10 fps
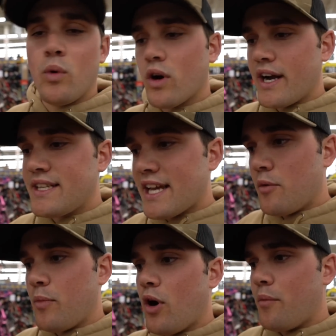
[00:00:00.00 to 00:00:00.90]
We're gonna take
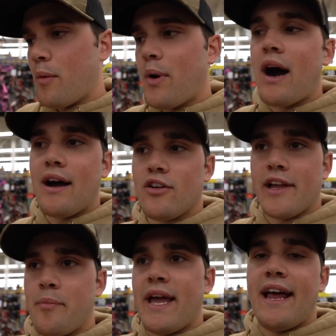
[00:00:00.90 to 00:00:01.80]
a, a, a pot or
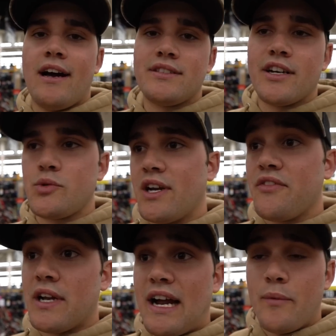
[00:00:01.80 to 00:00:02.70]
like a pan out there because we gotta
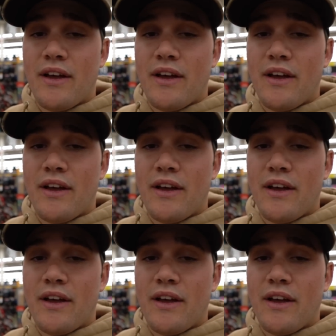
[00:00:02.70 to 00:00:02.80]
figure out.